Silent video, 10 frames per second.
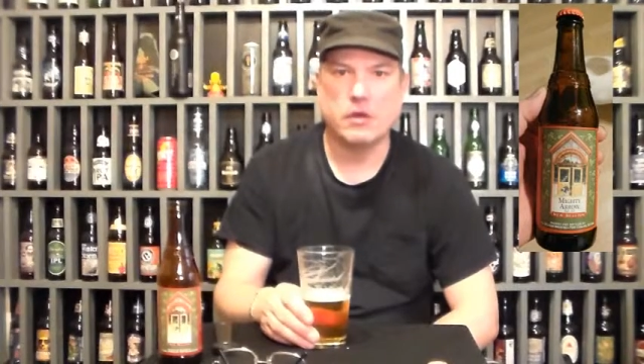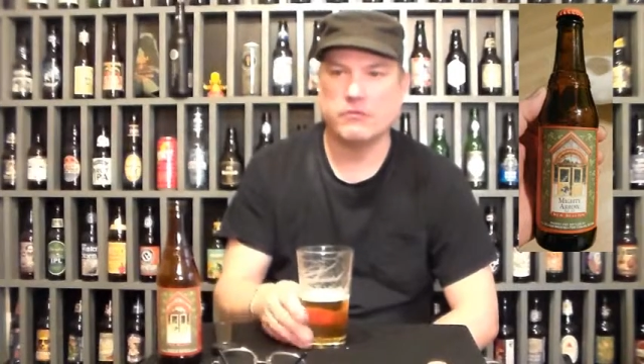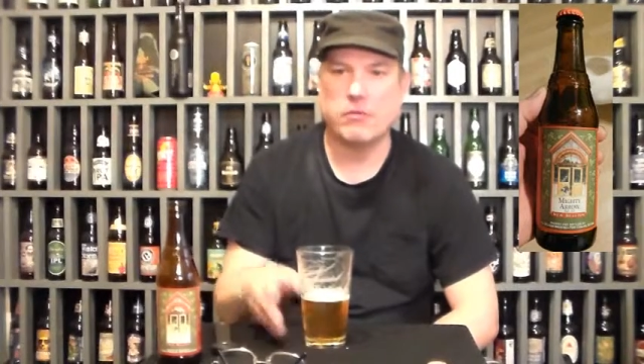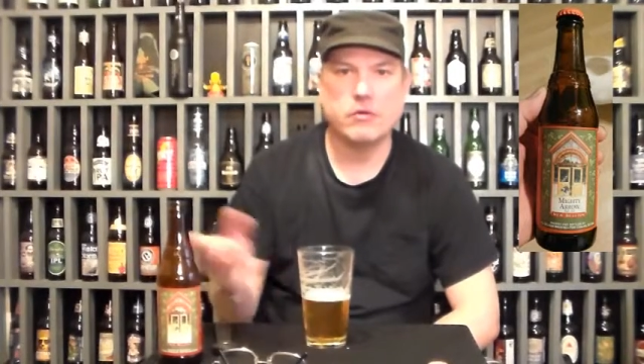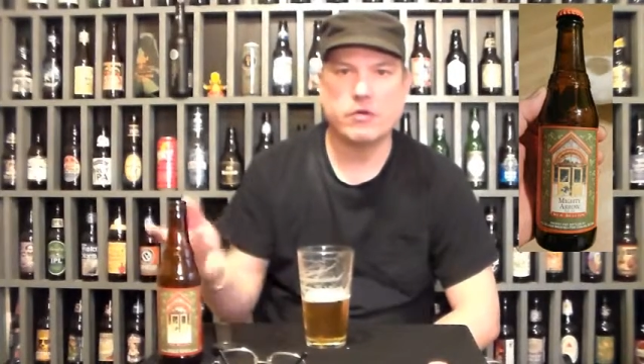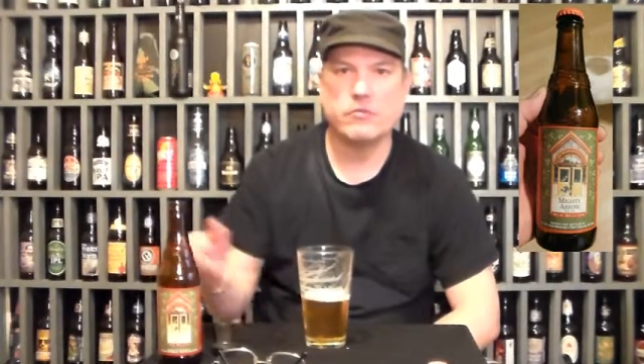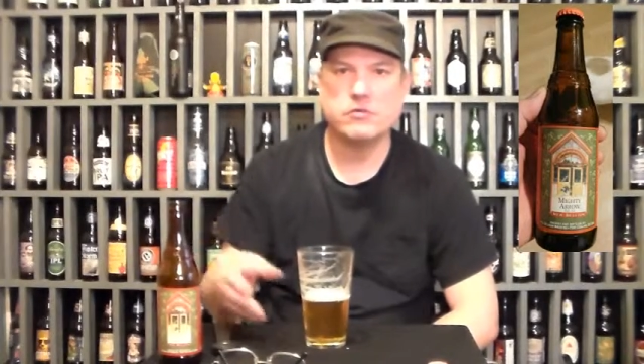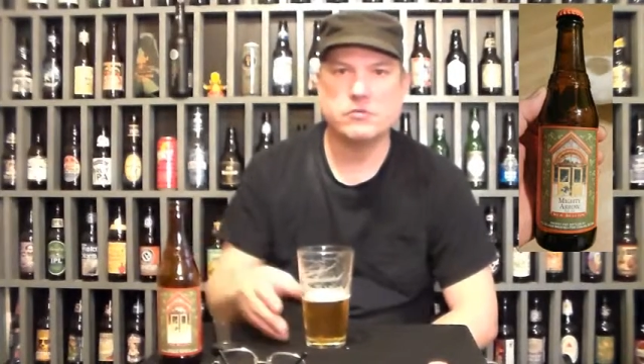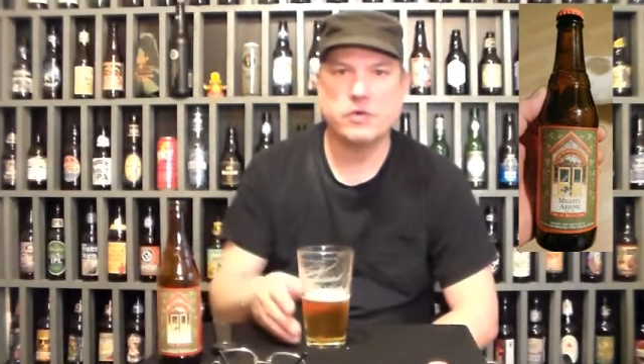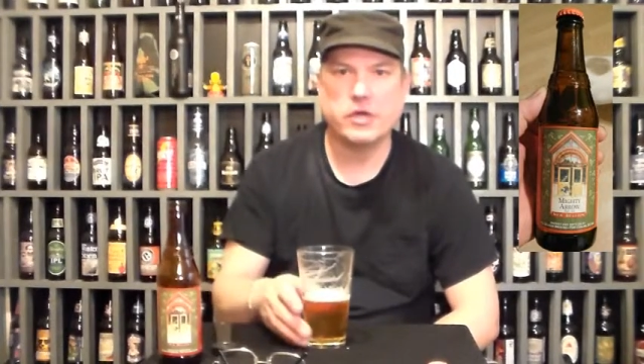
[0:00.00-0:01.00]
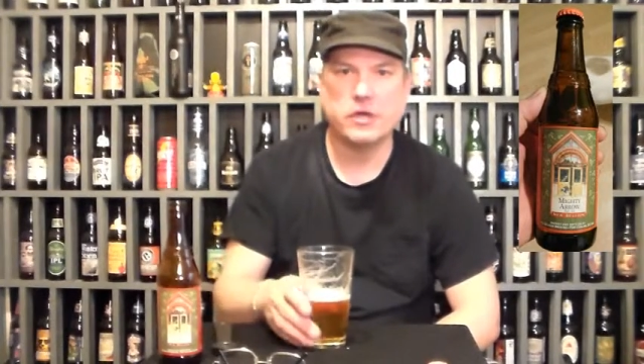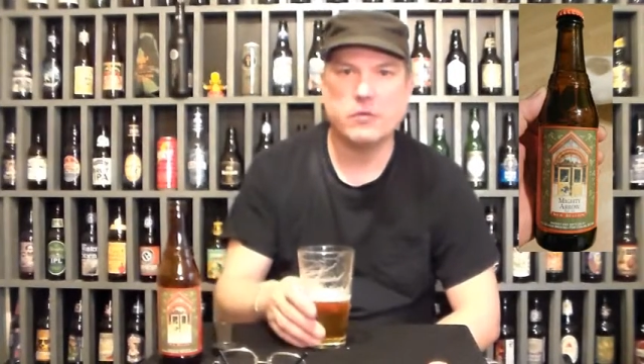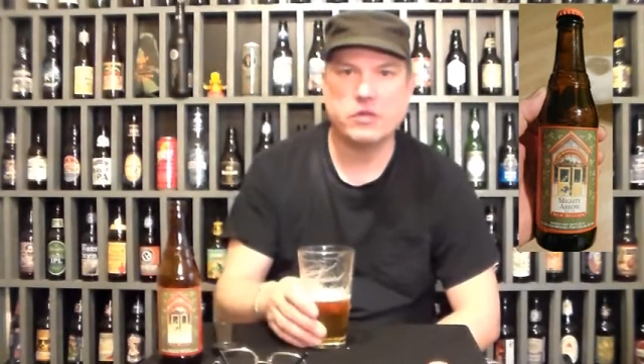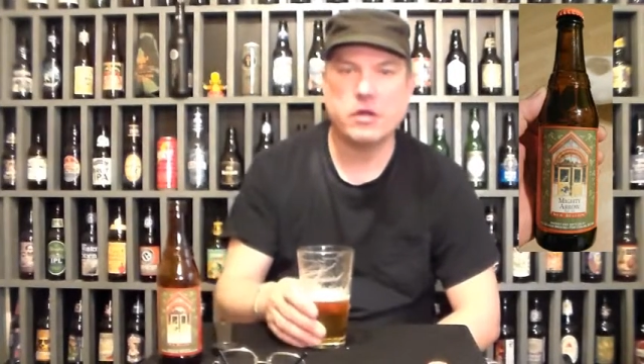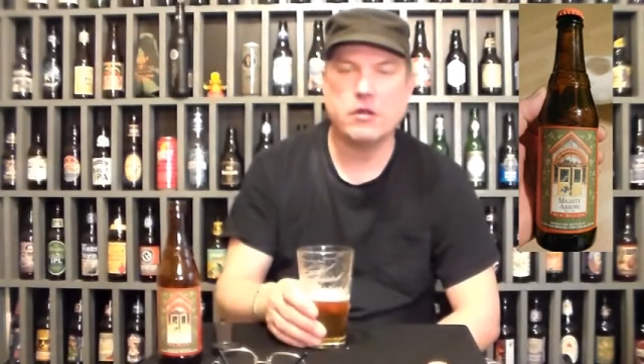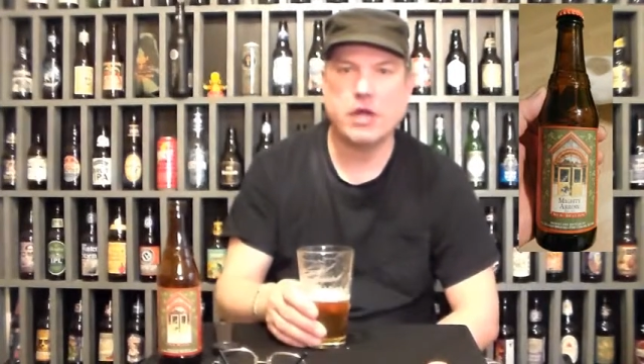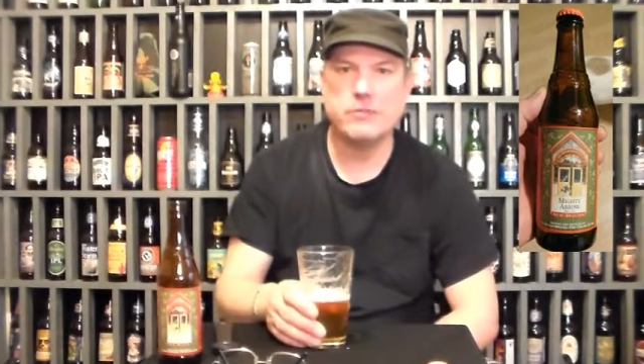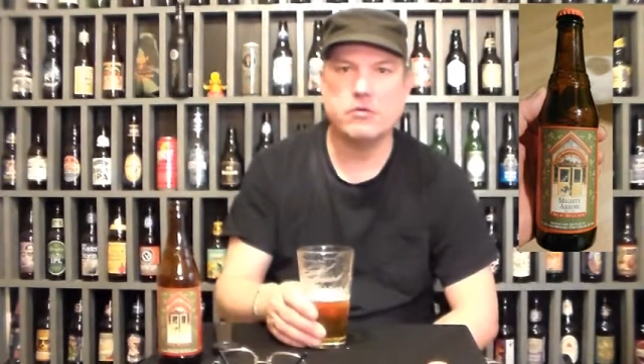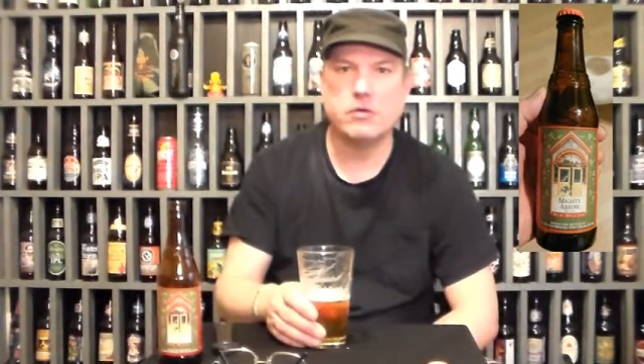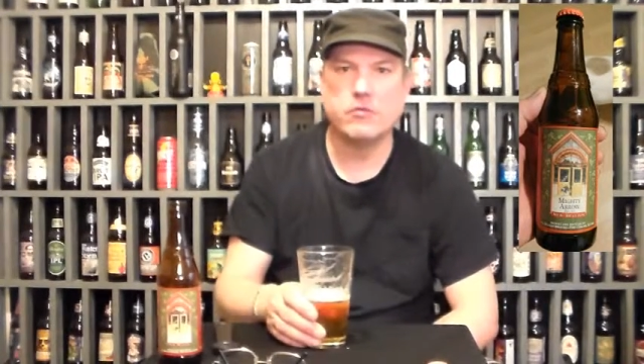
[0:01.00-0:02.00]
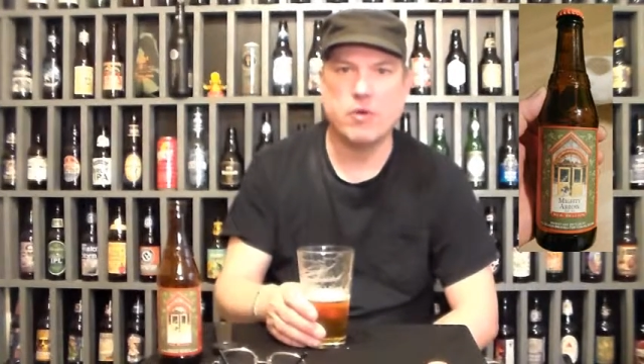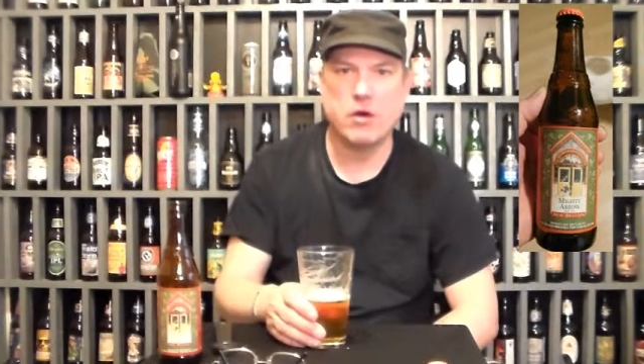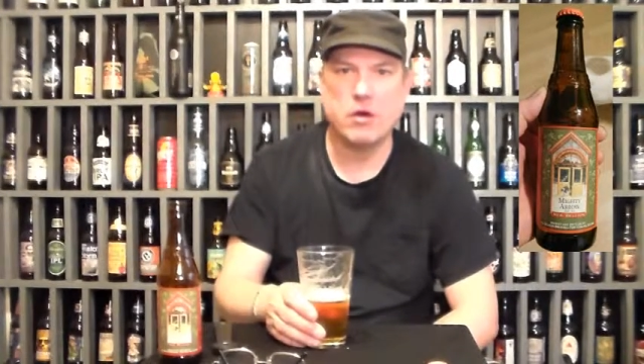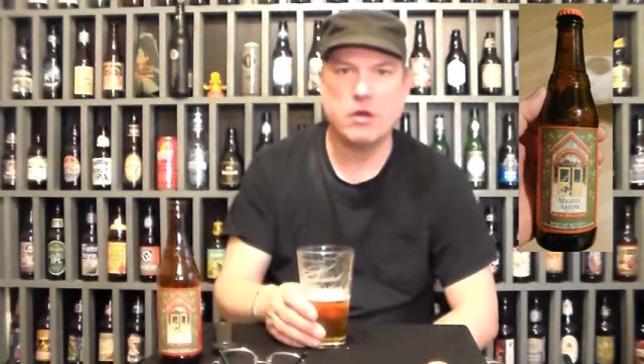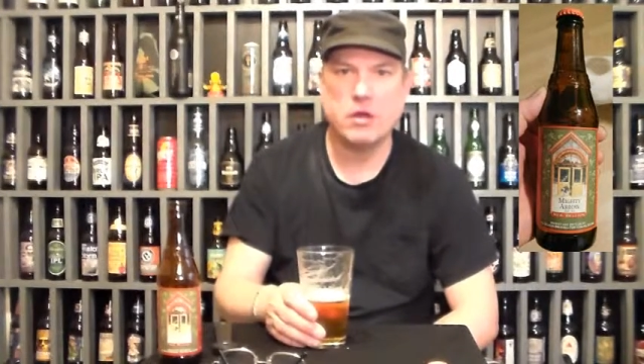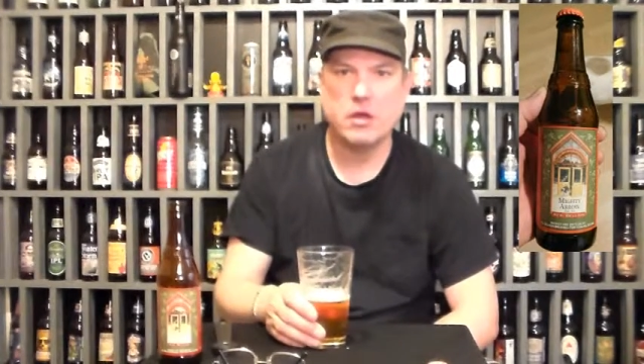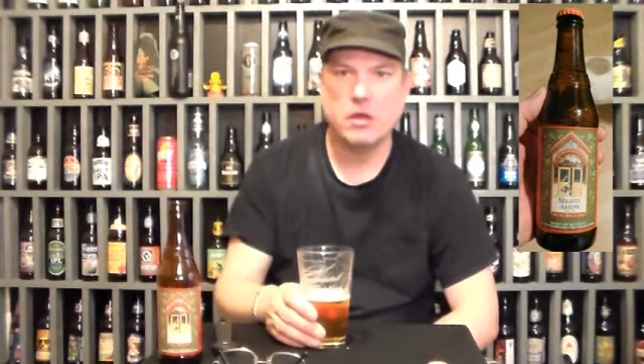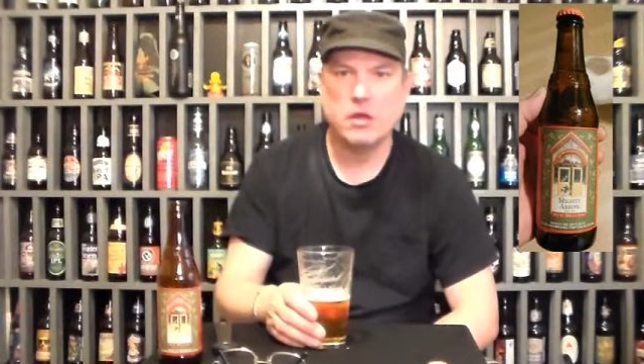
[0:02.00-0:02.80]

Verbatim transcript: I throw all the other ones away. What the hell? I've been doing it wrong?